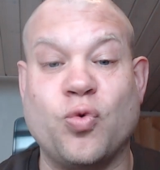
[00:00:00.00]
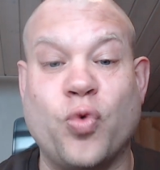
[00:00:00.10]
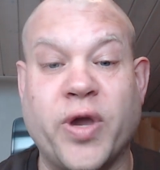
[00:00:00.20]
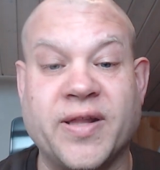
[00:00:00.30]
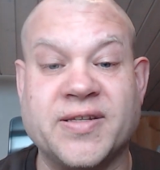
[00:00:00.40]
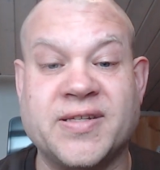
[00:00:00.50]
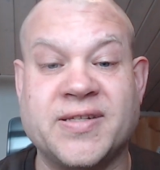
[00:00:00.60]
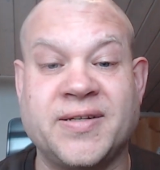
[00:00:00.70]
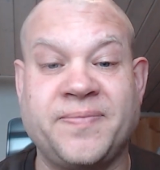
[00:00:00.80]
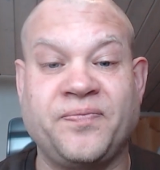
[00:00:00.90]

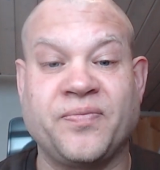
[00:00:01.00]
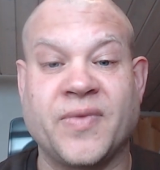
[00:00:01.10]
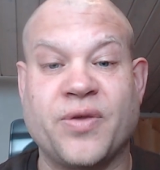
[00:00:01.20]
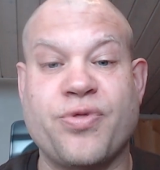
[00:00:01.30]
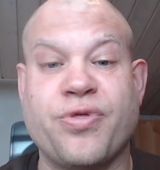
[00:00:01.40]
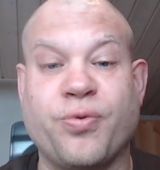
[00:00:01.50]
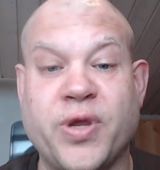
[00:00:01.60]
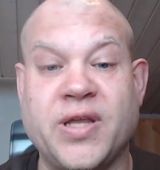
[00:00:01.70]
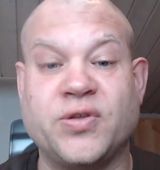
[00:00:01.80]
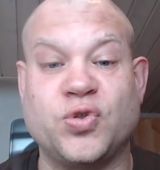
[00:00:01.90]
wins
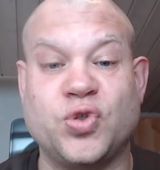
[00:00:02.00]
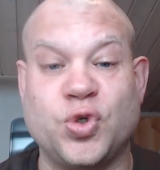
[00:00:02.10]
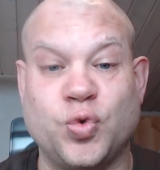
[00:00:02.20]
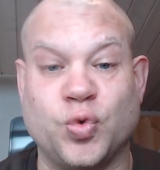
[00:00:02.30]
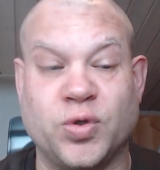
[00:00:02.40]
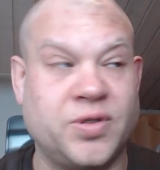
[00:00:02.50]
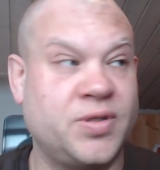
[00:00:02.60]
3-2.